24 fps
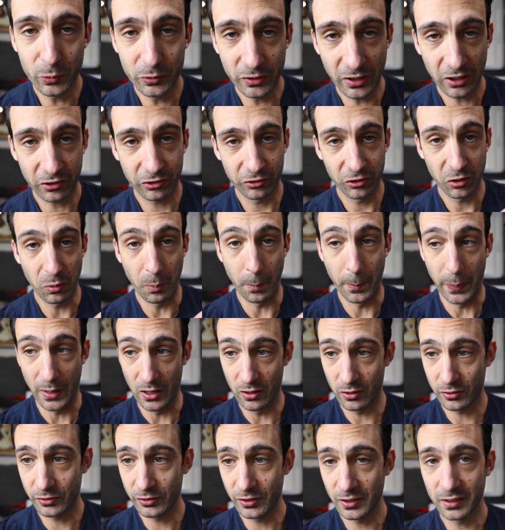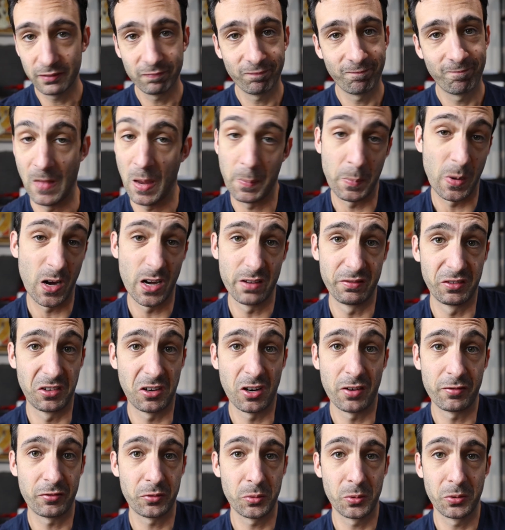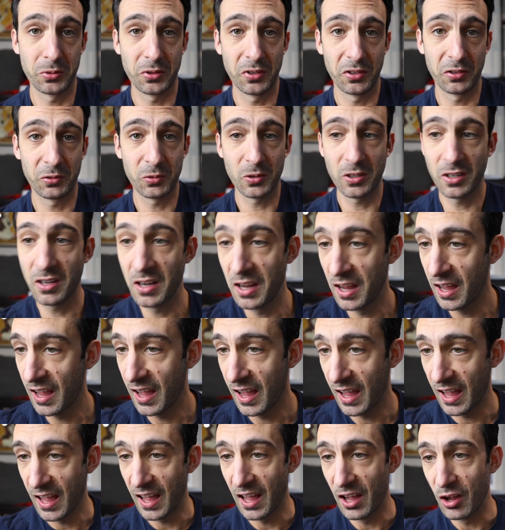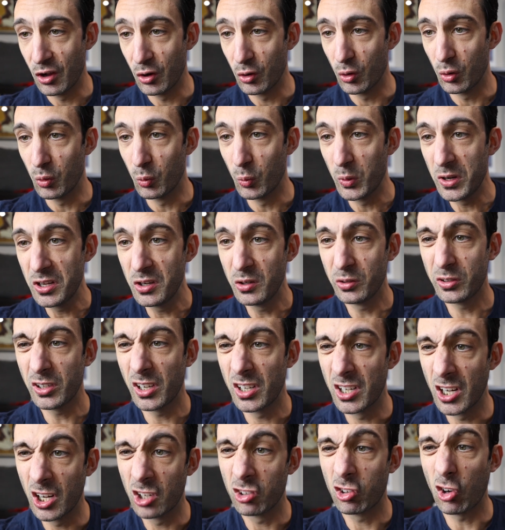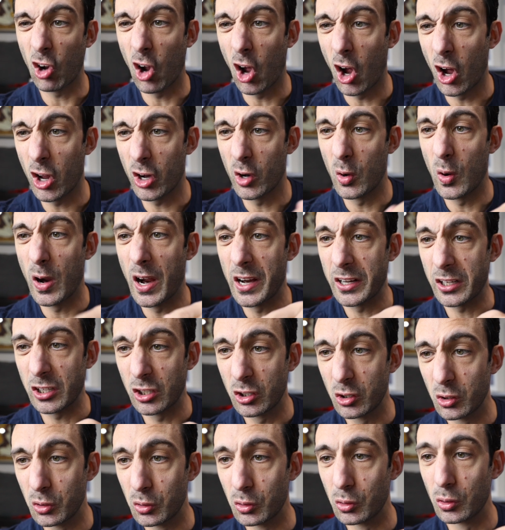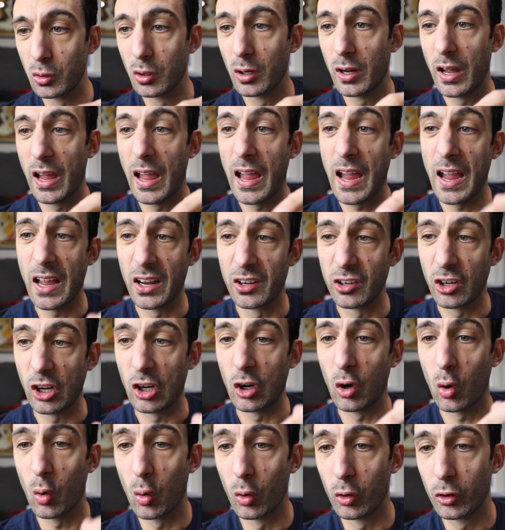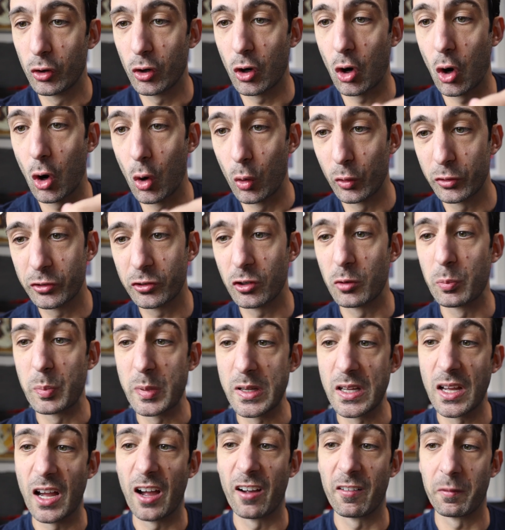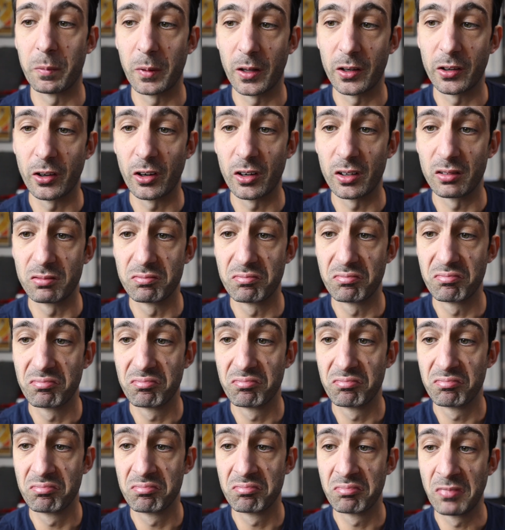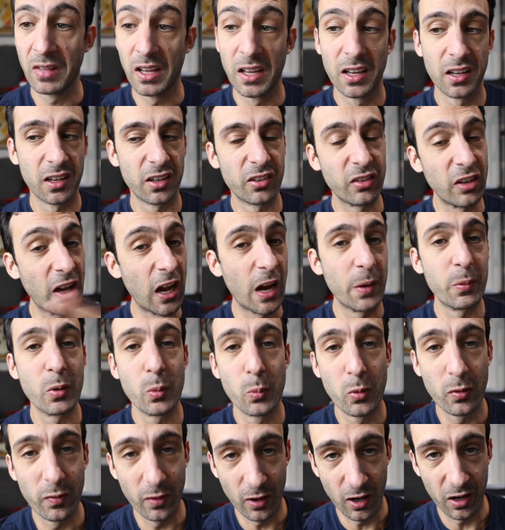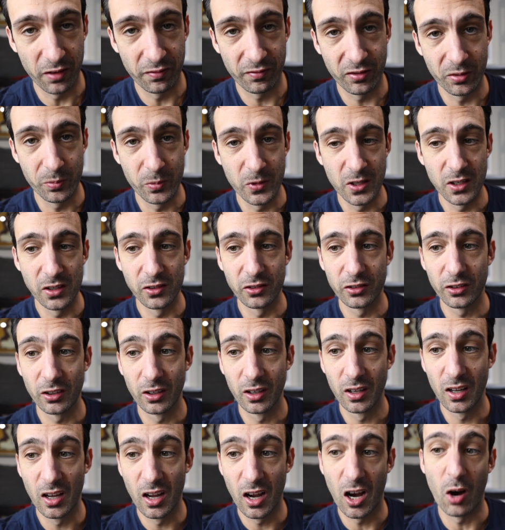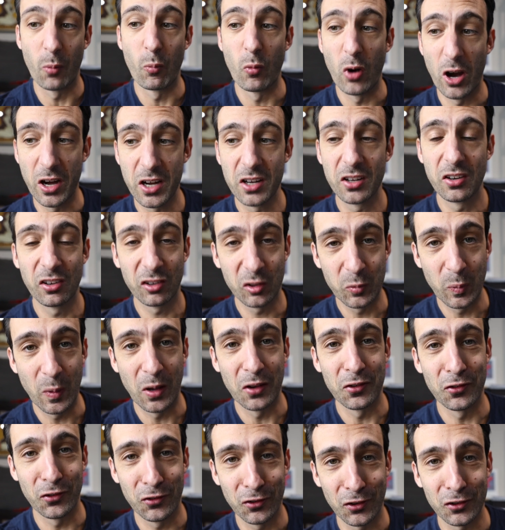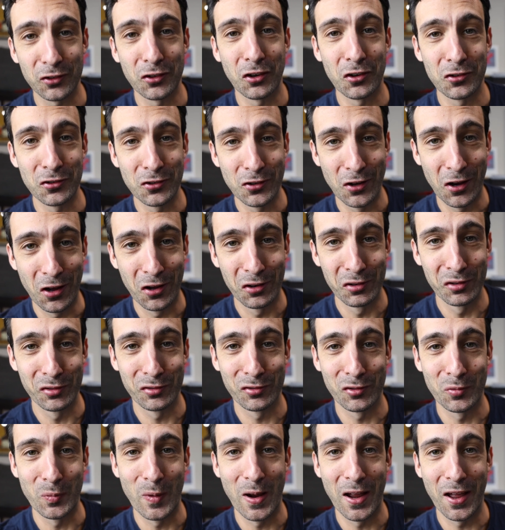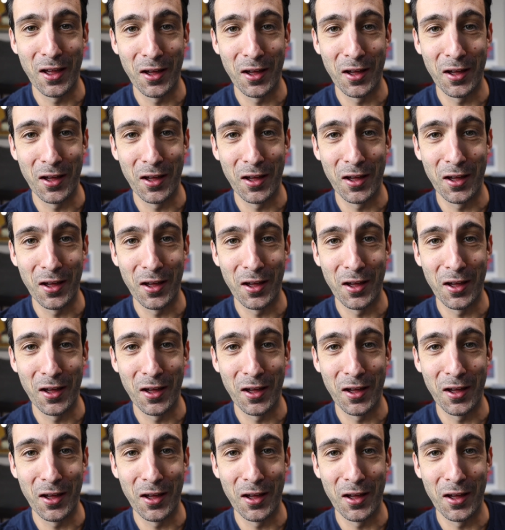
one's actually embarrassing. I'm not even comfortable with this one. We use a Ninja Auto IQ and an older Oster Beehive blender. Time to move on from these. I'm ready to spend $600 for my